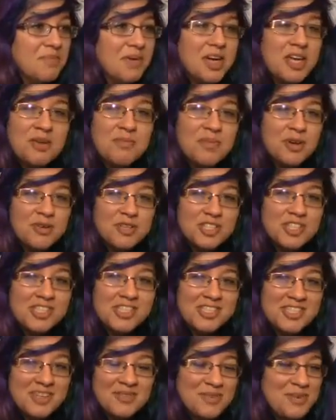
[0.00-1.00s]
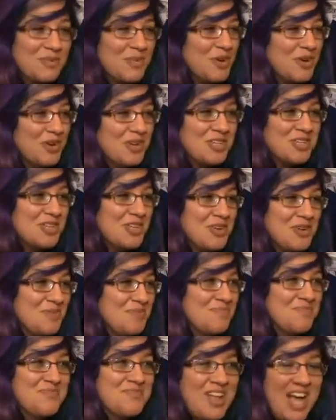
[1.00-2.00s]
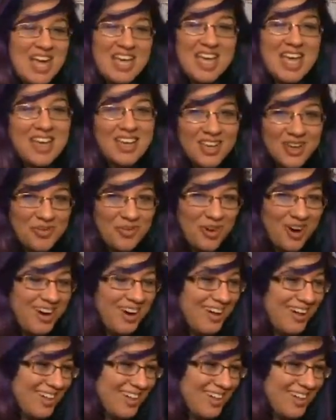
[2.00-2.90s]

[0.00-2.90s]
my emotions even more, so I hate you all.